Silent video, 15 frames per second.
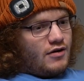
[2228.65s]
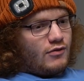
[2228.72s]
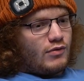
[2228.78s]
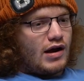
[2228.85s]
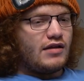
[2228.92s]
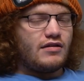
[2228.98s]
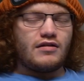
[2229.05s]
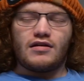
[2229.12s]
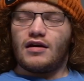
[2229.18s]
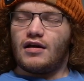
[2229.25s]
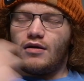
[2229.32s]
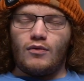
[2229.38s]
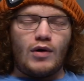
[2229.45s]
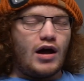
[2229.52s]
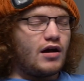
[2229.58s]
Rather than
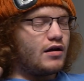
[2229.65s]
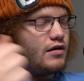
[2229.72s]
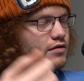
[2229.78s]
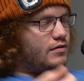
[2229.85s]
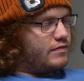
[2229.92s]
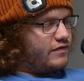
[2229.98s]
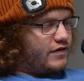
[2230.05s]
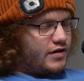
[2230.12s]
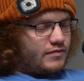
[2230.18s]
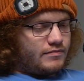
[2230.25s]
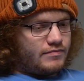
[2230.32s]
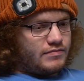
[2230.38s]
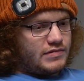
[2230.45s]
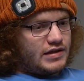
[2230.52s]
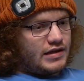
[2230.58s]
gotta walk all the
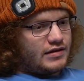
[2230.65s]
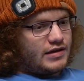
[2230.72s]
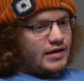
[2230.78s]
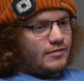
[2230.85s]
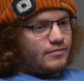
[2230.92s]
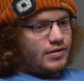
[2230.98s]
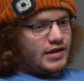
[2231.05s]
fucking dick damn